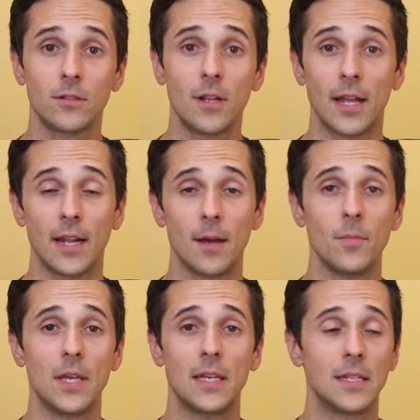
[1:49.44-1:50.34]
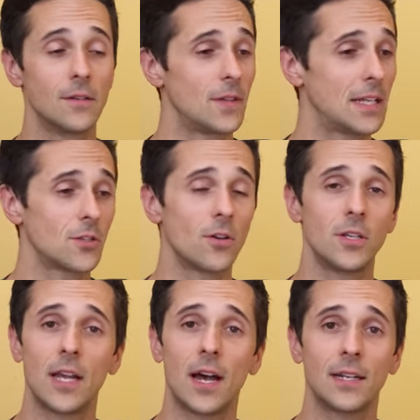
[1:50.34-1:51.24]
And I mean, if that's all
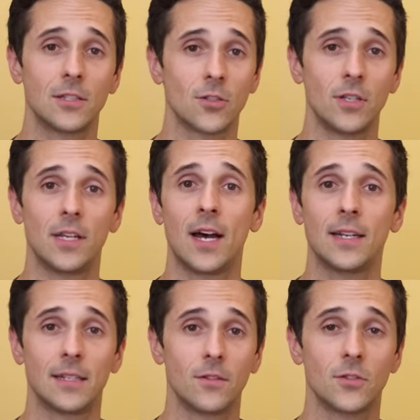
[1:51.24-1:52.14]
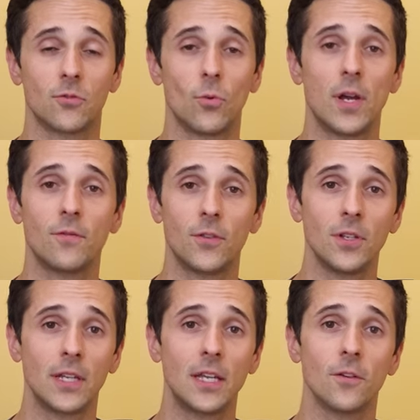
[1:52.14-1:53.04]
you got, it's all you got. And if this is a way for you
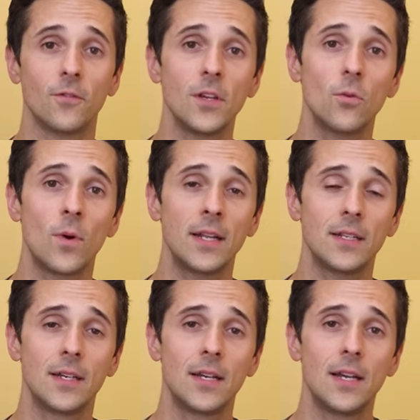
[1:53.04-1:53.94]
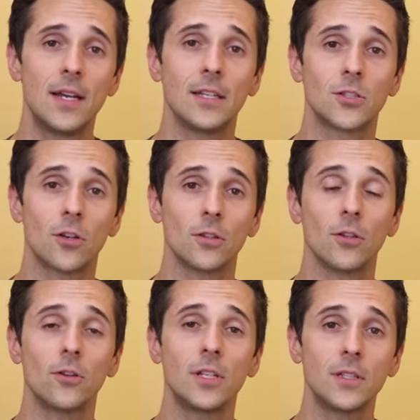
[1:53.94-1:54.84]
to get your feet wet and start
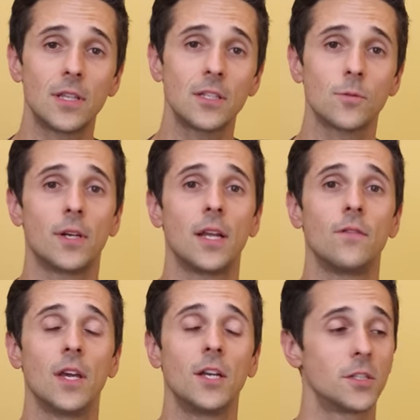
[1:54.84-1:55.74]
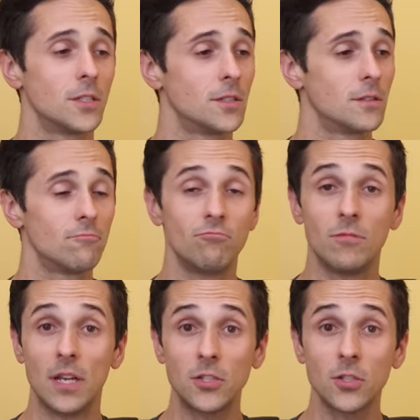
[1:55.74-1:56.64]
learning things about aviation,
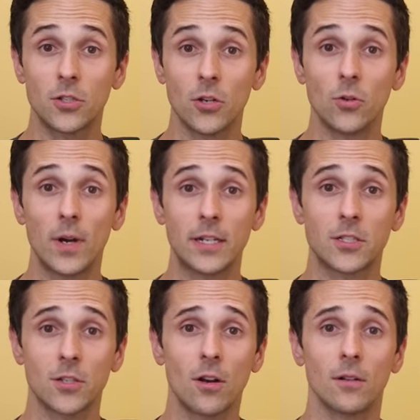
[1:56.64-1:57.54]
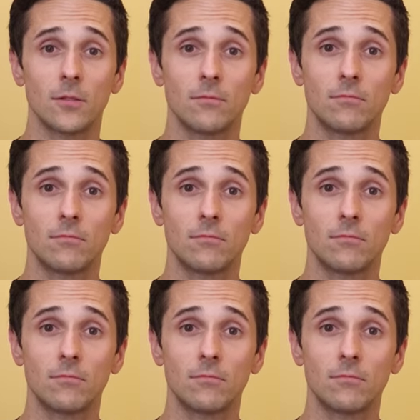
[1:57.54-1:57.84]
it's a good way to start.